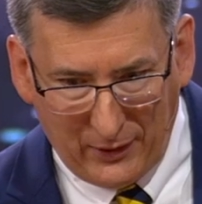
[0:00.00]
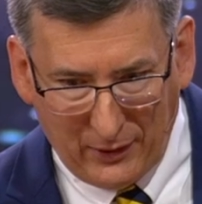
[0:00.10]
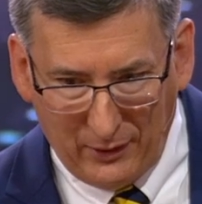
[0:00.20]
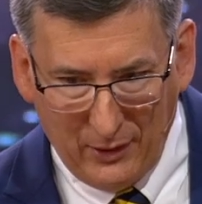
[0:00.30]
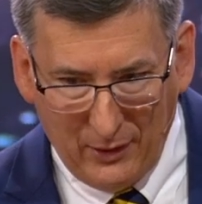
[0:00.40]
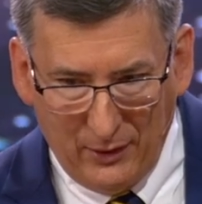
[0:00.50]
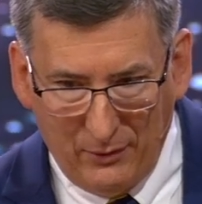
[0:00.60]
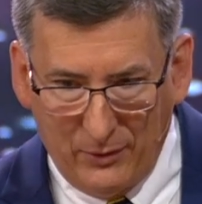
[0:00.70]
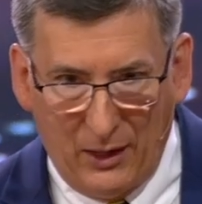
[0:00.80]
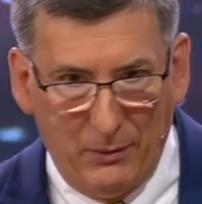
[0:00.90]
thinking,
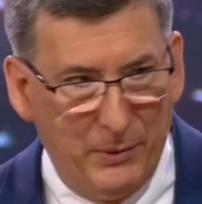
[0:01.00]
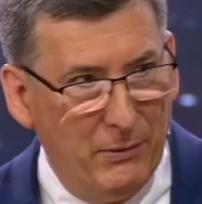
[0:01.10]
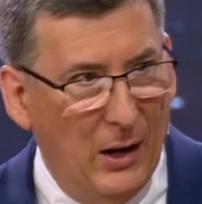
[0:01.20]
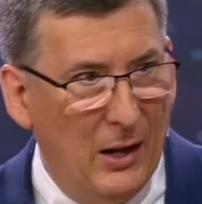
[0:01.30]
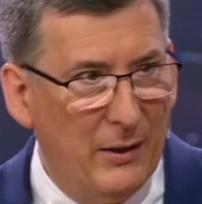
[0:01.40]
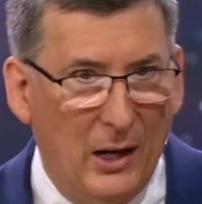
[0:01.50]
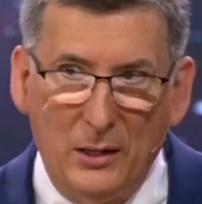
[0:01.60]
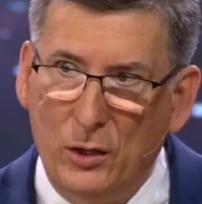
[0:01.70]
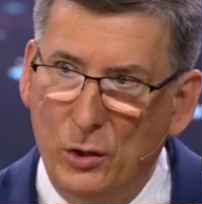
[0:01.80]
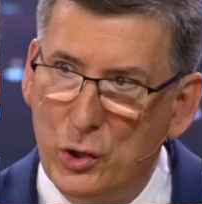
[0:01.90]
well, that would be rather
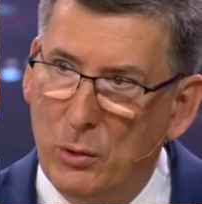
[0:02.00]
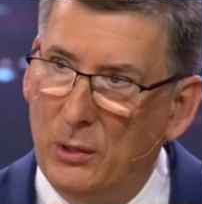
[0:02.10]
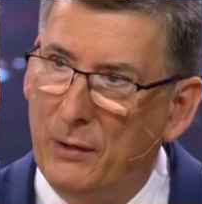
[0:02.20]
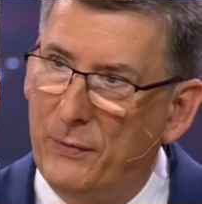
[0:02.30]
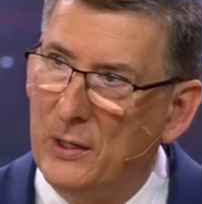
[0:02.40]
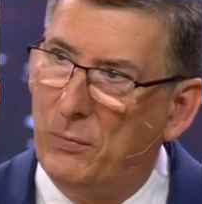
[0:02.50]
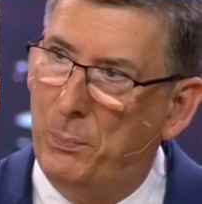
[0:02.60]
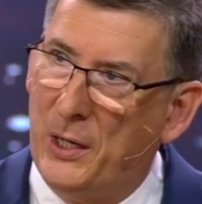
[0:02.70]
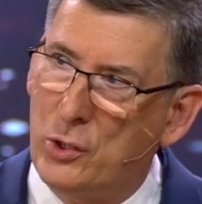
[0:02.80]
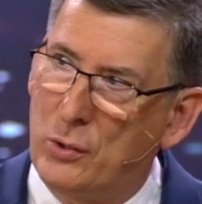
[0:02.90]
unusual if this
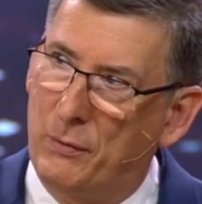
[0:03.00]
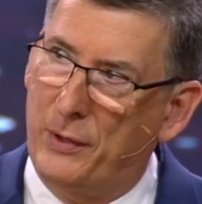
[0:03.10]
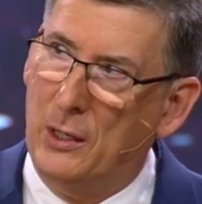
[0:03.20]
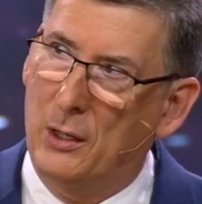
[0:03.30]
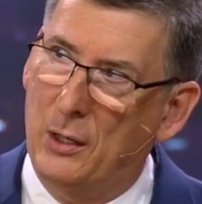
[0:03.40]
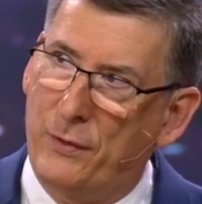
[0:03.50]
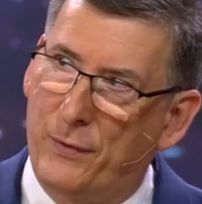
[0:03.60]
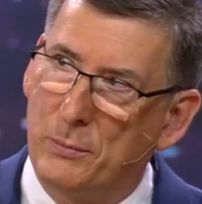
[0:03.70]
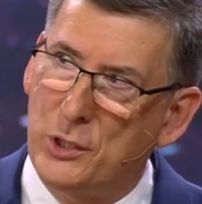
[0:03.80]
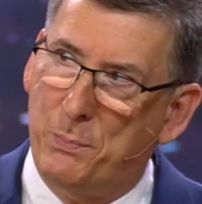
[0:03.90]
picture of the earth
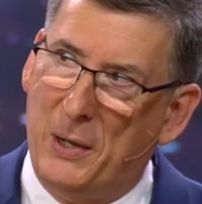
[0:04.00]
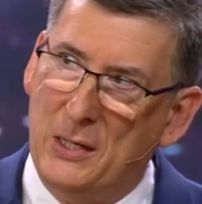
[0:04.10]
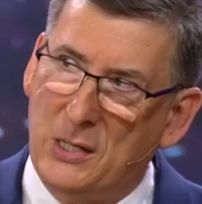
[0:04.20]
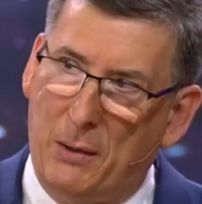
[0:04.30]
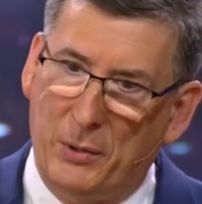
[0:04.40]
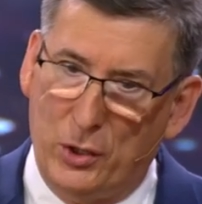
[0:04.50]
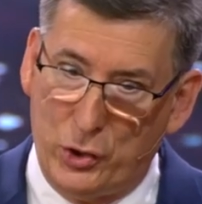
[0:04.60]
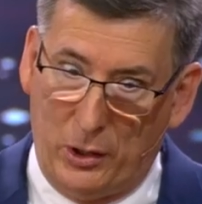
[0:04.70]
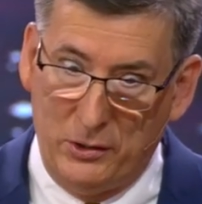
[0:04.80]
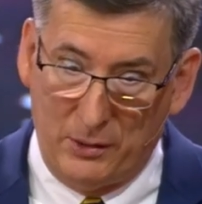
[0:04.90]
from space happened to
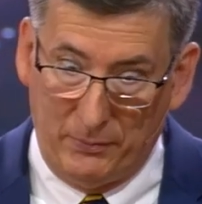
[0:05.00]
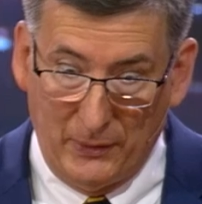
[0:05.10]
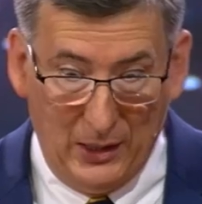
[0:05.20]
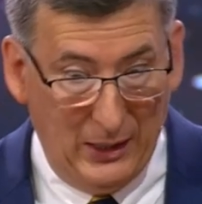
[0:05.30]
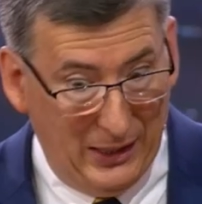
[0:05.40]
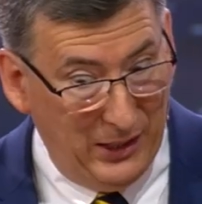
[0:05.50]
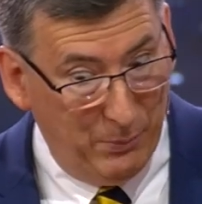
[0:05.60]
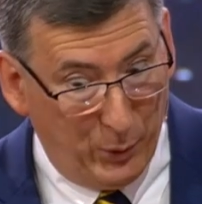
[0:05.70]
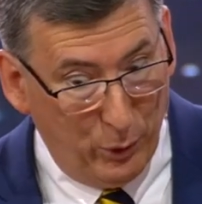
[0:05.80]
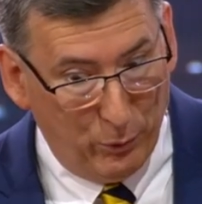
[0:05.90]
show some
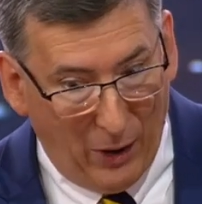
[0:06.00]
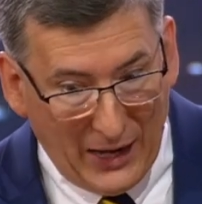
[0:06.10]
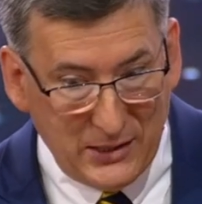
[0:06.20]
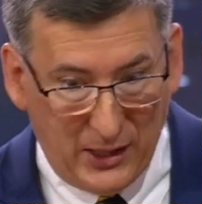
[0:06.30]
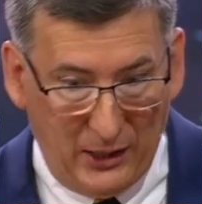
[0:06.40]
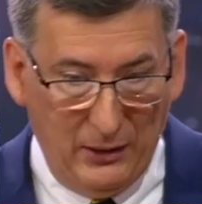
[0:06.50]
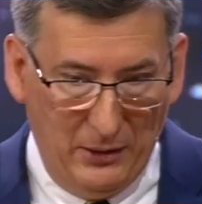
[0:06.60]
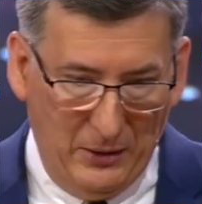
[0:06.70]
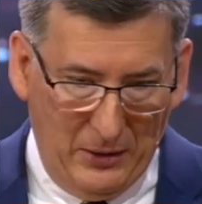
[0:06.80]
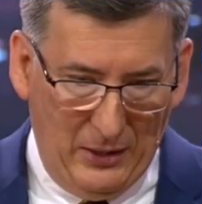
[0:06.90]
Hebrew writing,
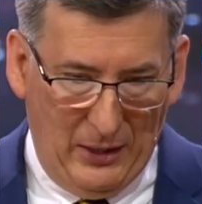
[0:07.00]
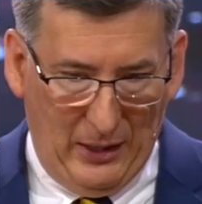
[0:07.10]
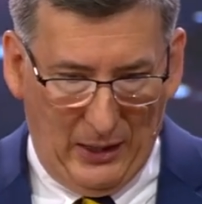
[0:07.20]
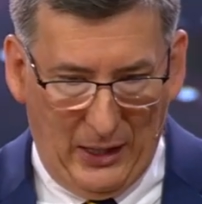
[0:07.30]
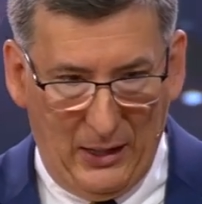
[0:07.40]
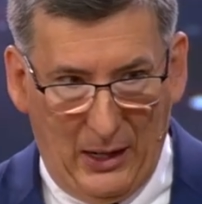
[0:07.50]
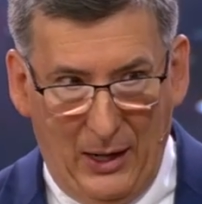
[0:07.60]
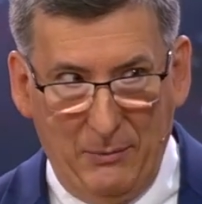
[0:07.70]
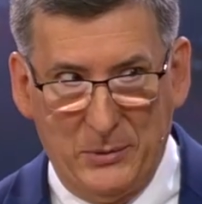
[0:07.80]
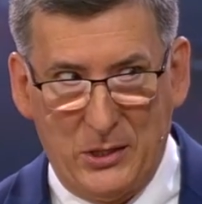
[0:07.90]
and
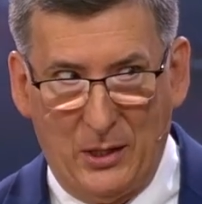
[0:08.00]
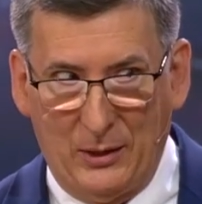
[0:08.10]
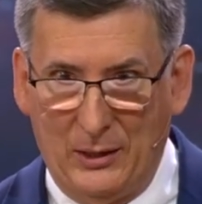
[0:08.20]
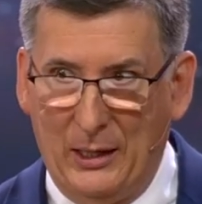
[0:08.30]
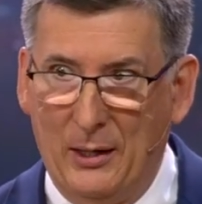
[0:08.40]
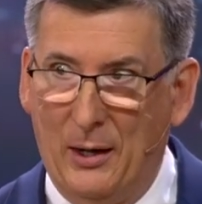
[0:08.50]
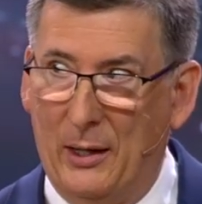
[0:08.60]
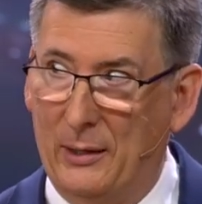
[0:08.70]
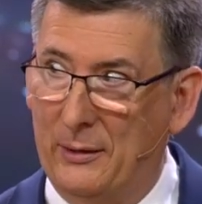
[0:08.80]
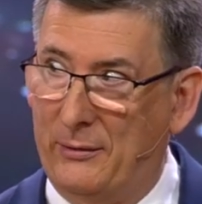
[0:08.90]
I'm certainly
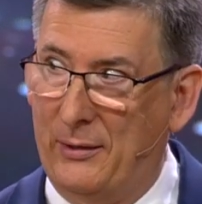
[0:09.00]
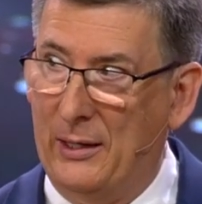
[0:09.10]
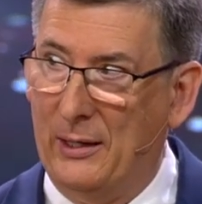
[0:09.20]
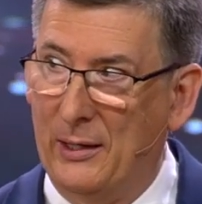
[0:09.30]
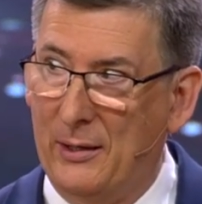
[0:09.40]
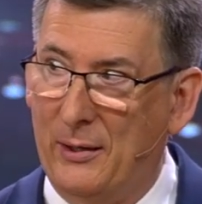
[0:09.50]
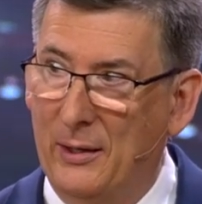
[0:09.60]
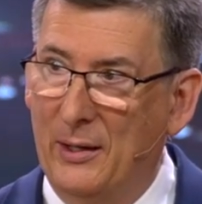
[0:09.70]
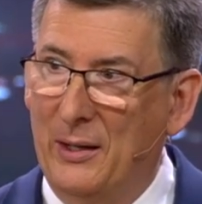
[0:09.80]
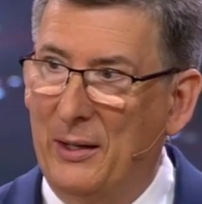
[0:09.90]
not seeing
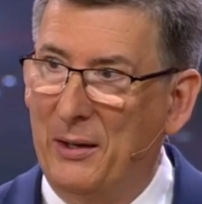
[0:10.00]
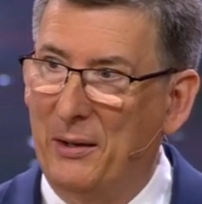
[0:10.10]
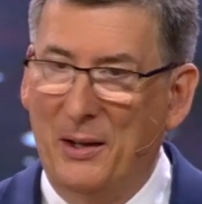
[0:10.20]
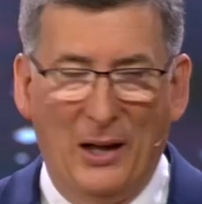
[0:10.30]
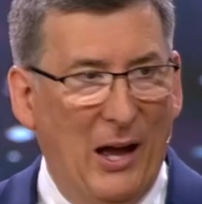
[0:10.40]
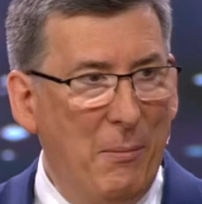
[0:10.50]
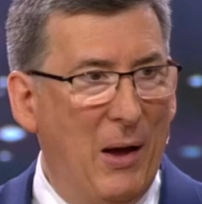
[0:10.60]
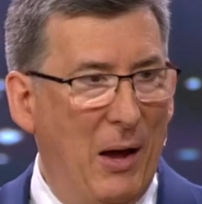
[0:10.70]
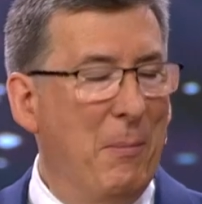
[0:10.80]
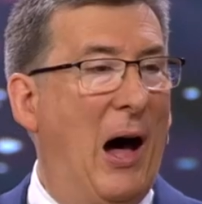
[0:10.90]
it.
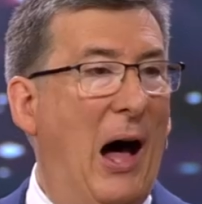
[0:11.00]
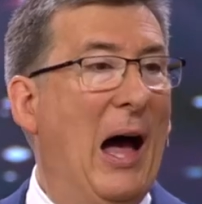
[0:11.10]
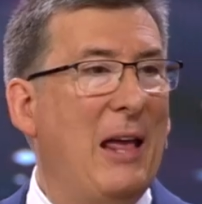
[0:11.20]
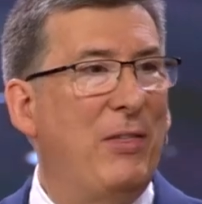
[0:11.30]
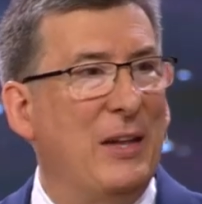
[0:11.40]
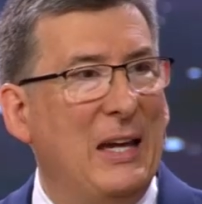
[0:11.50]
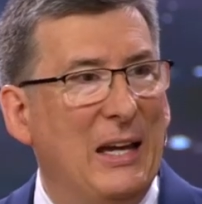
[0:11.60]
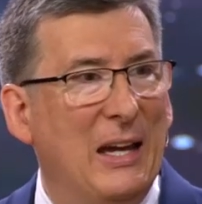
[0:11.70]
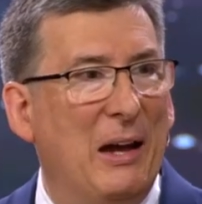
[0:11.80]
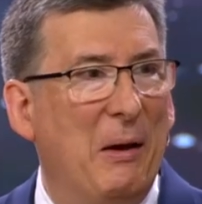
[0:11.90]
um, am I
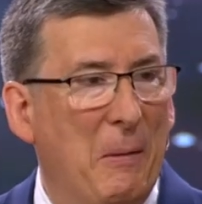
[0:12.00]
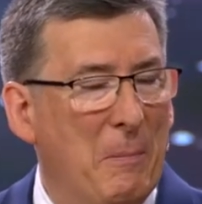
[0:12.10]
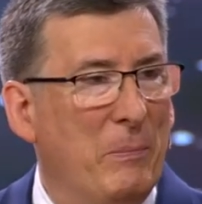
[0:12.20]
the. Uh,